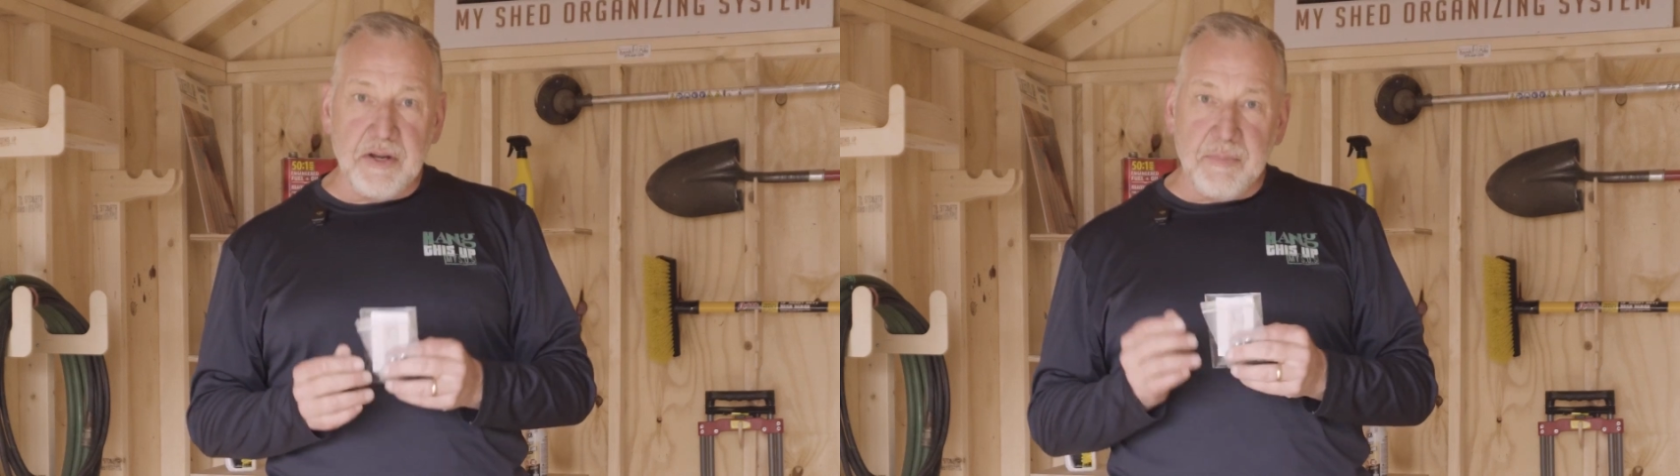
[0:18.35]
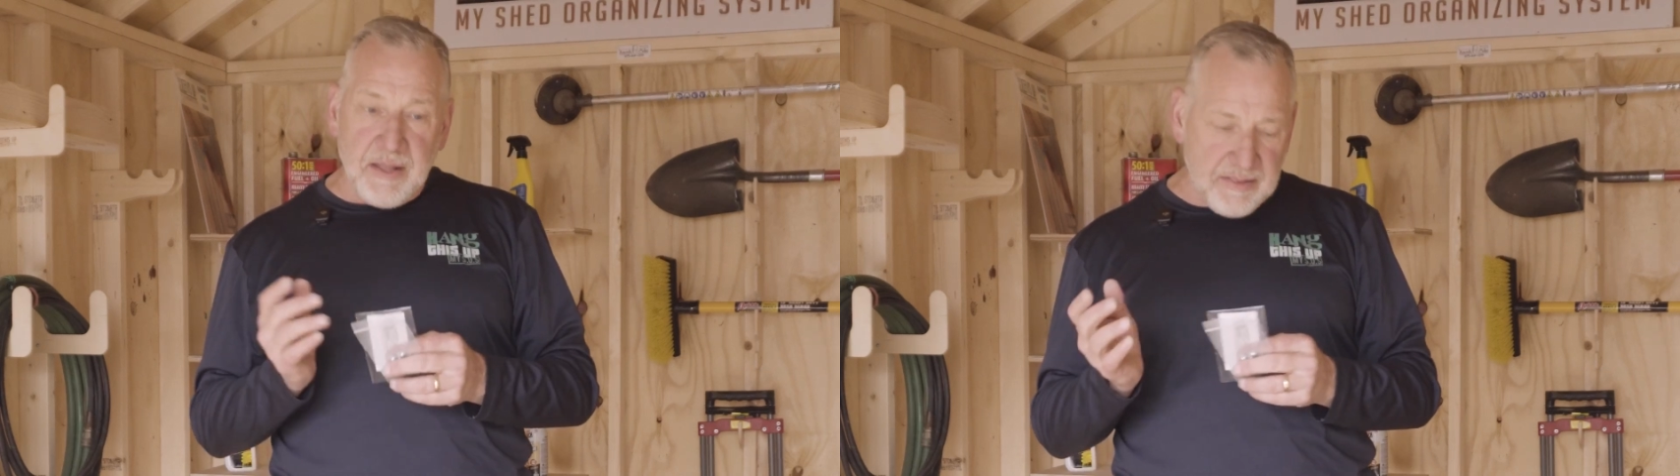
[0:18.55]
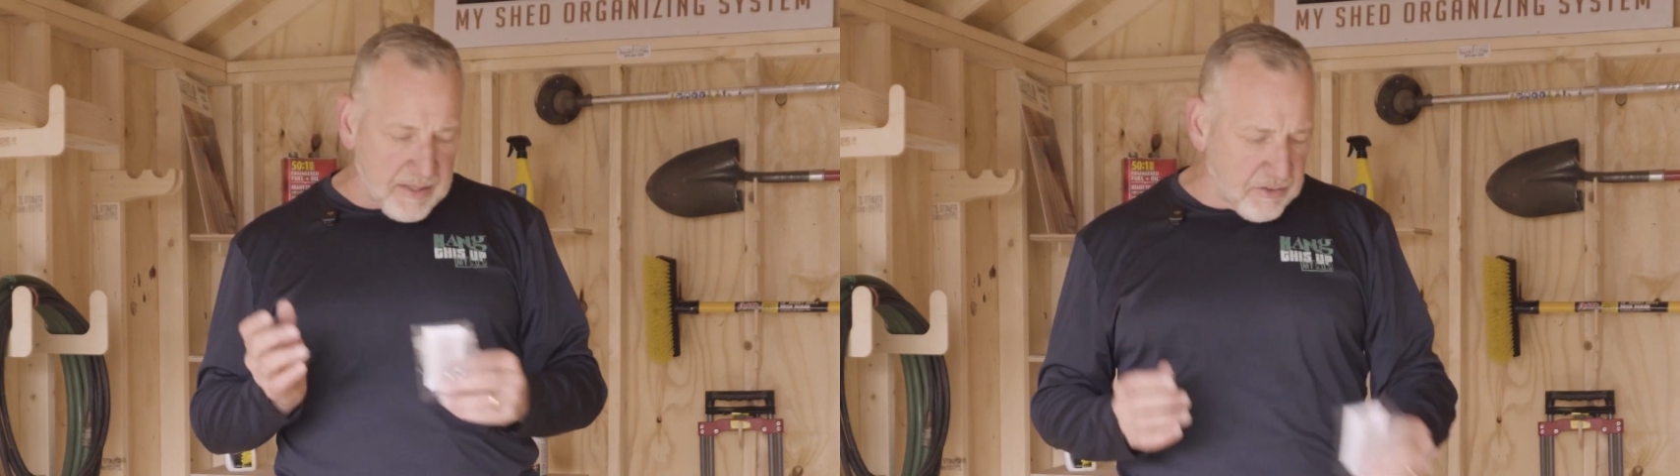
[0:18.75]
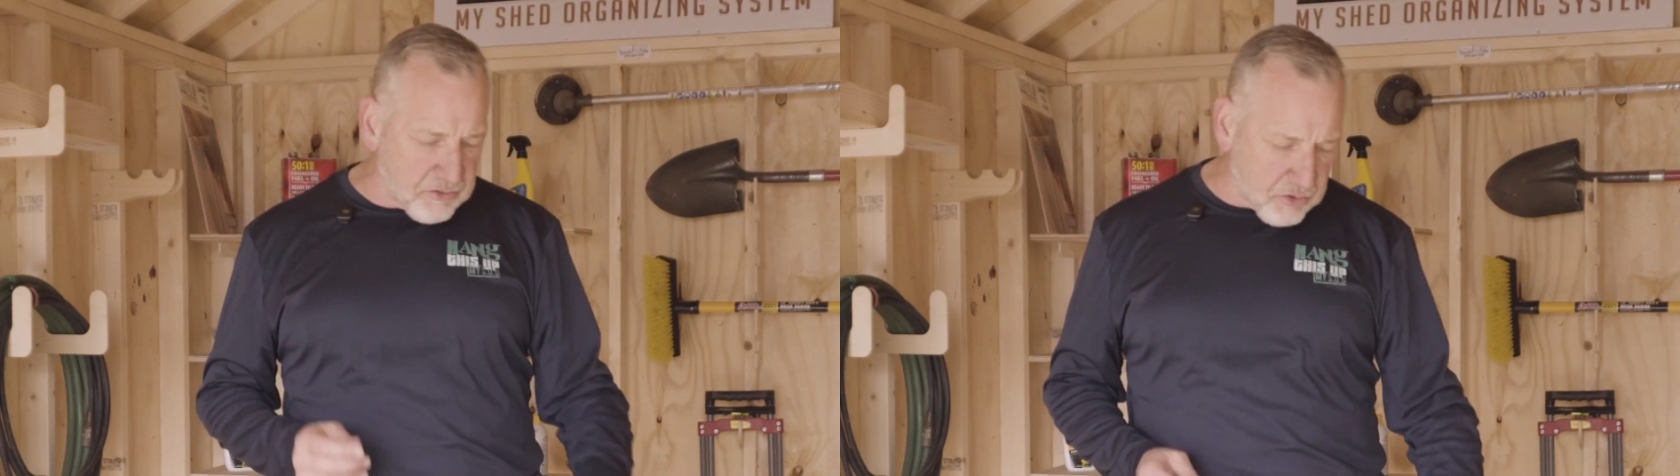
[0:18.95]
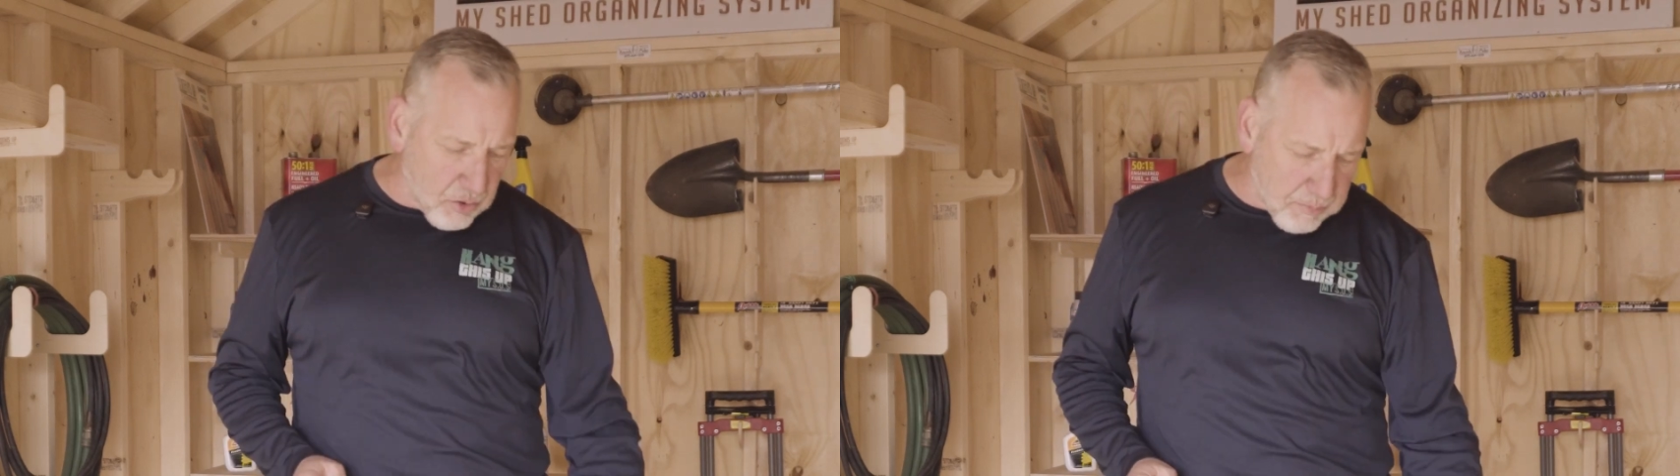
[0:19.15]
to make the
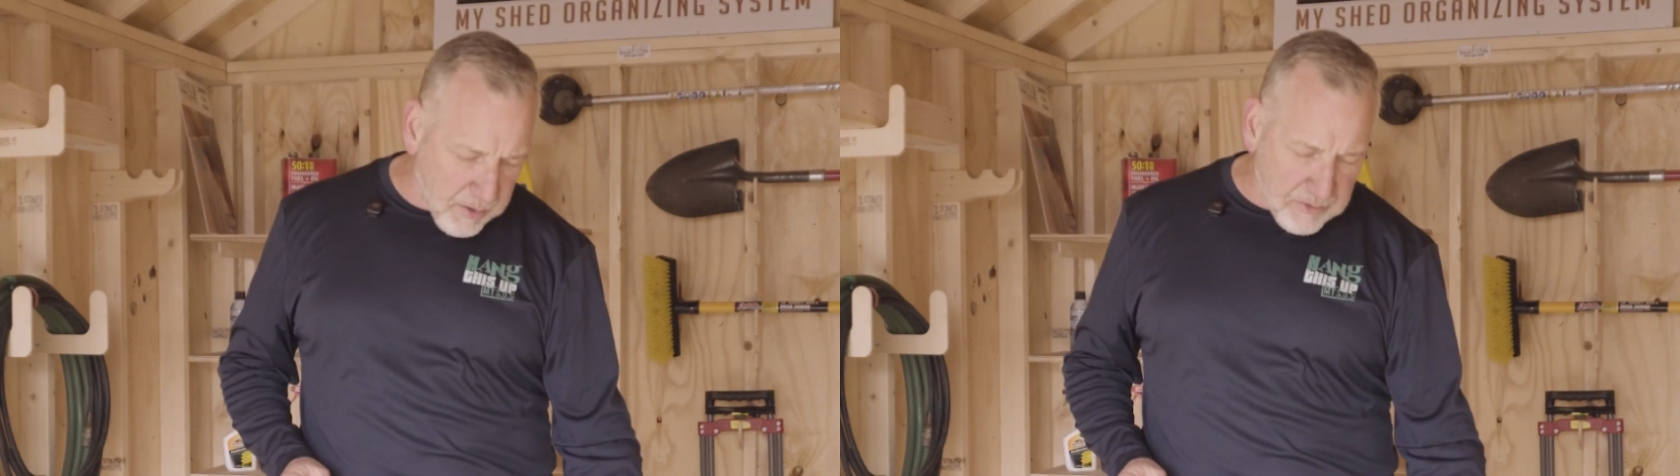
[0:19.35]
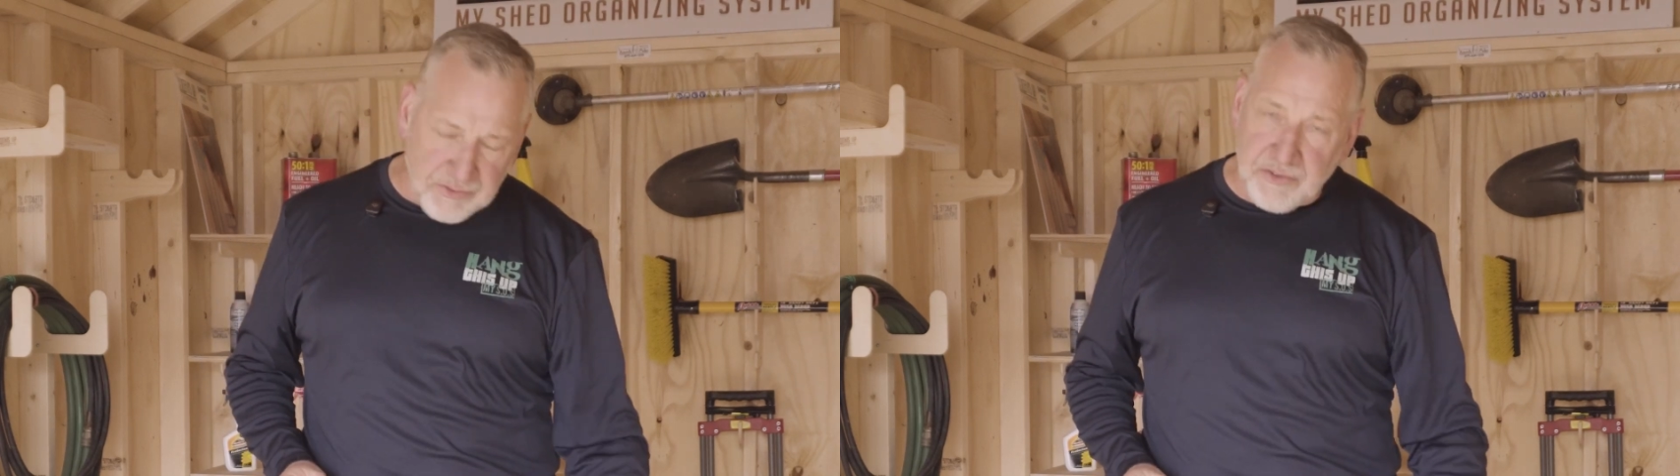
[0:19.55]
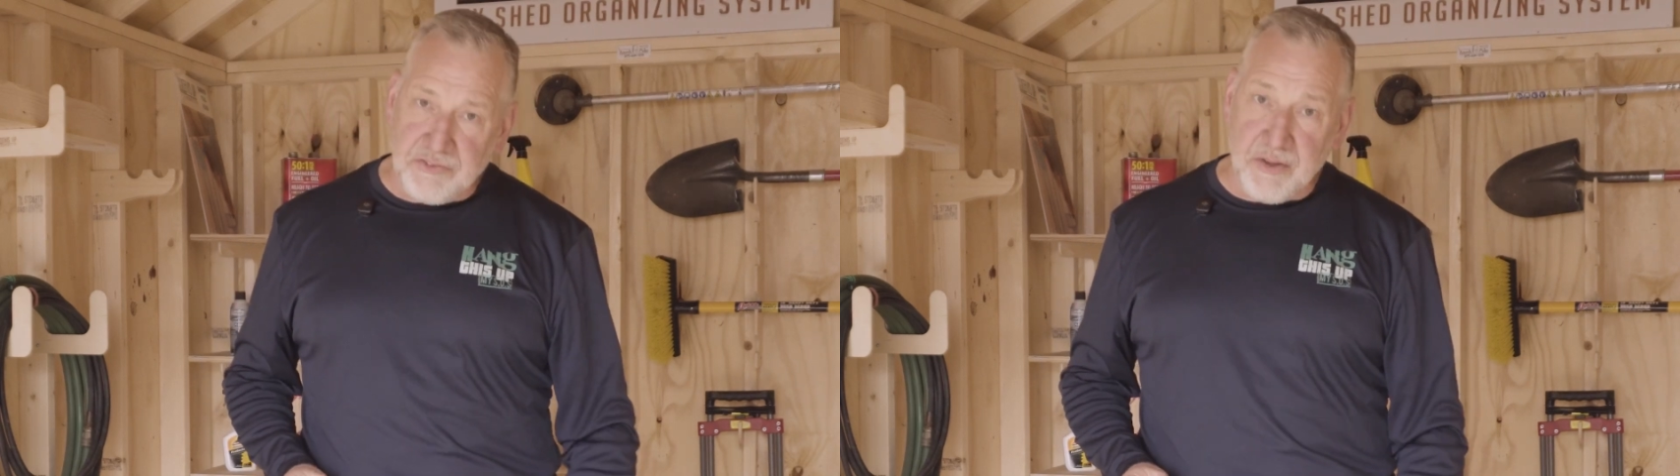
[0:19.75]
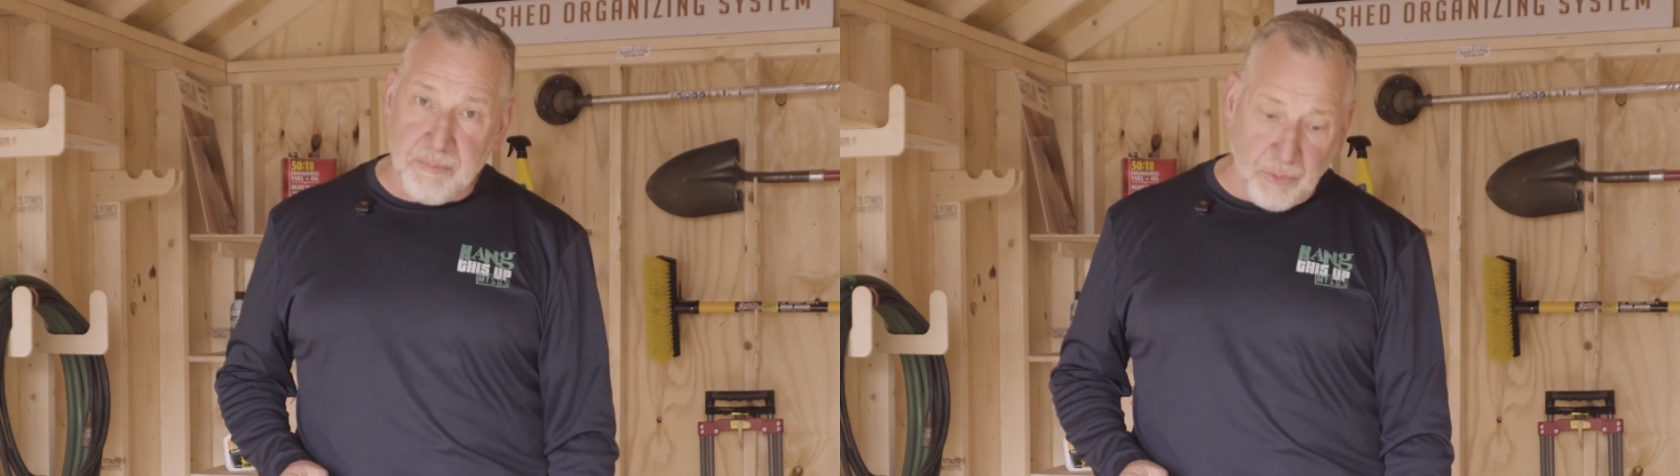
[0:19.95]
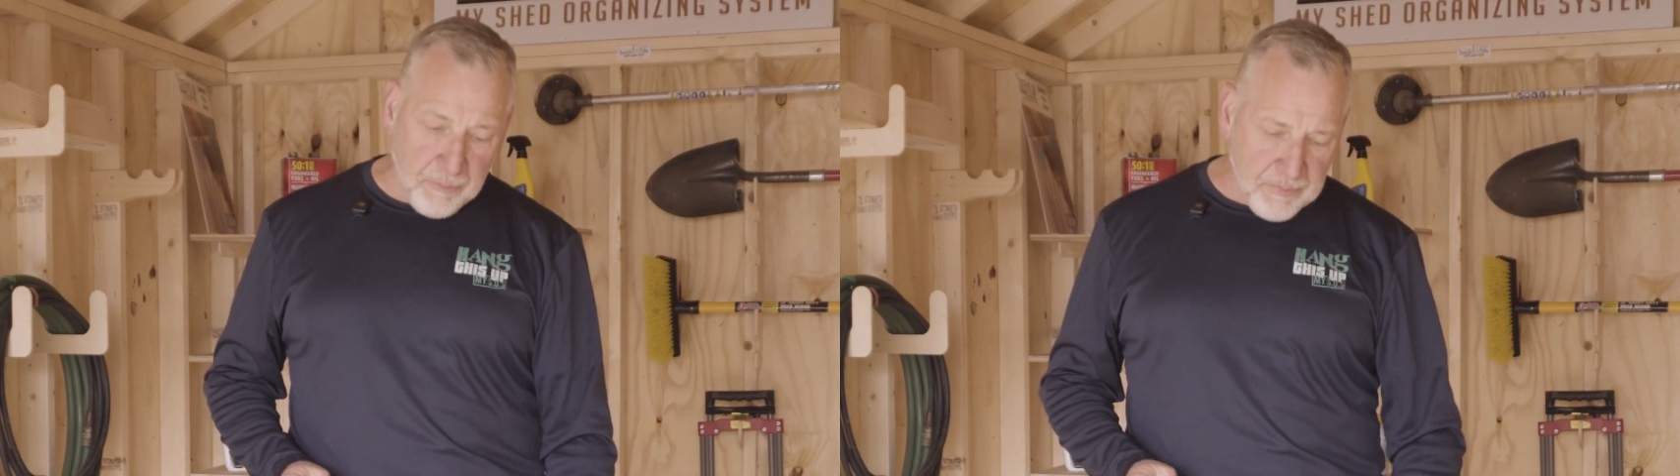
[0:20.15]
install process
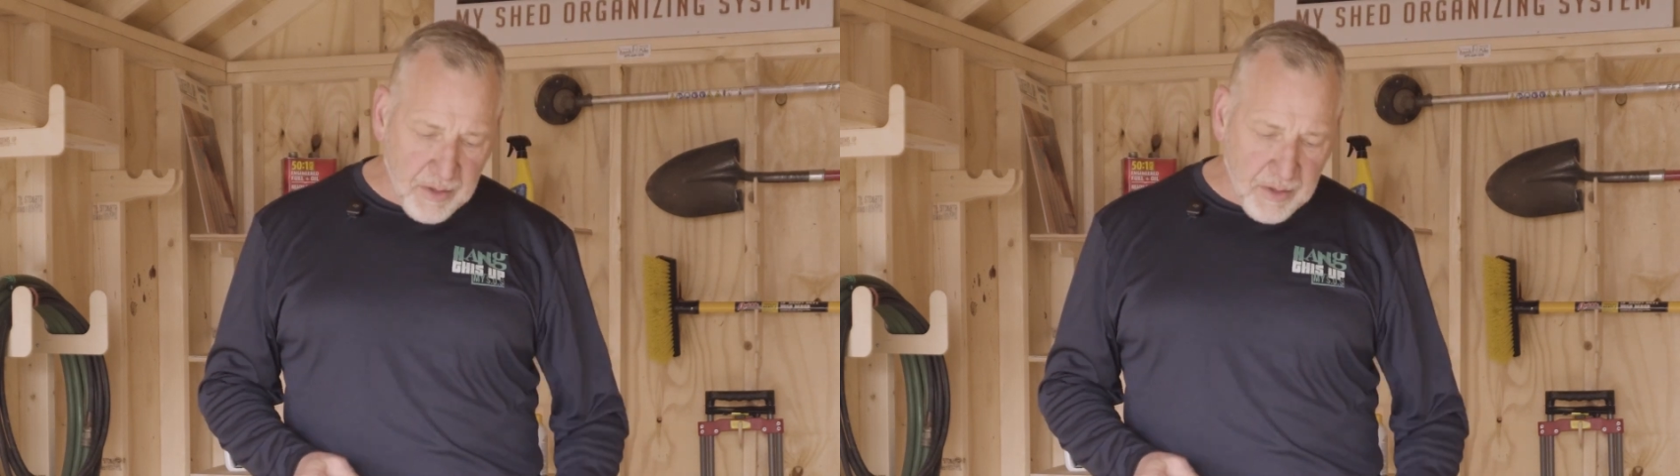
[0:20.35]
simple.